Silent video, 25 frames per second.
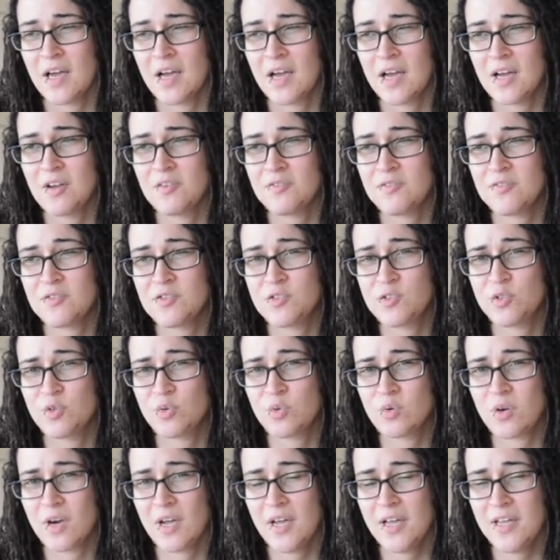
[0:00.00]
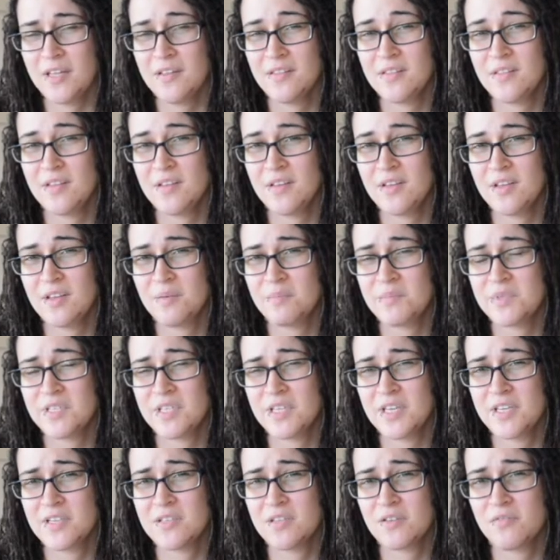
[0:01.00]
I've tried the
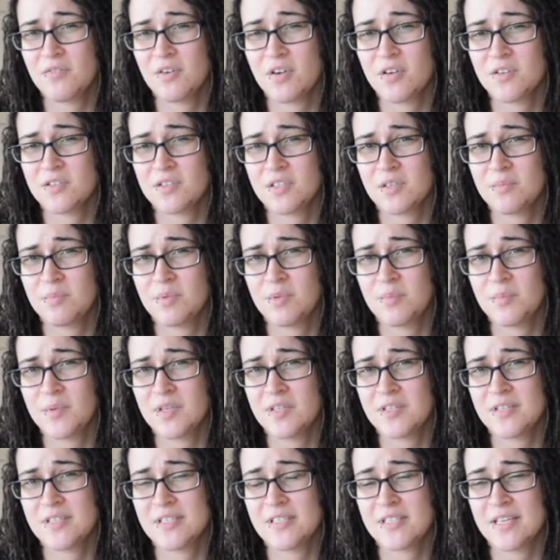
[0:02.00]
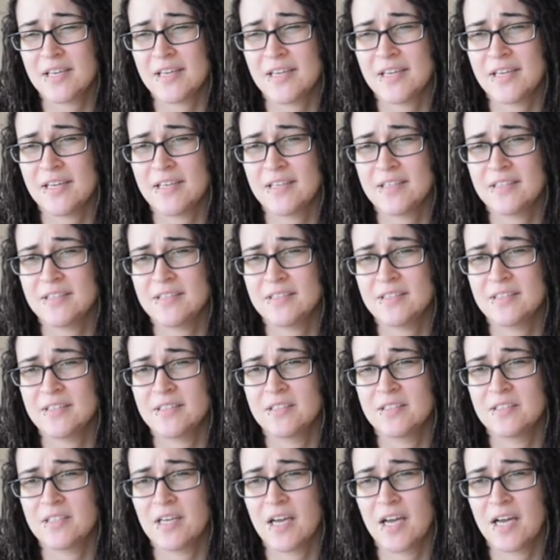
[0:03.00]
MTHFR supplements
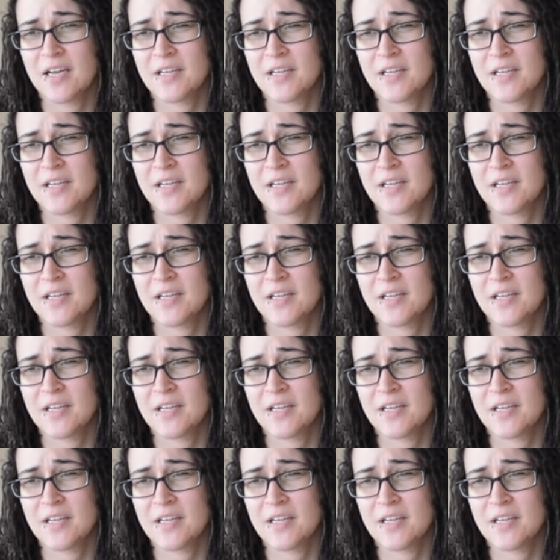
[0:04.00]
and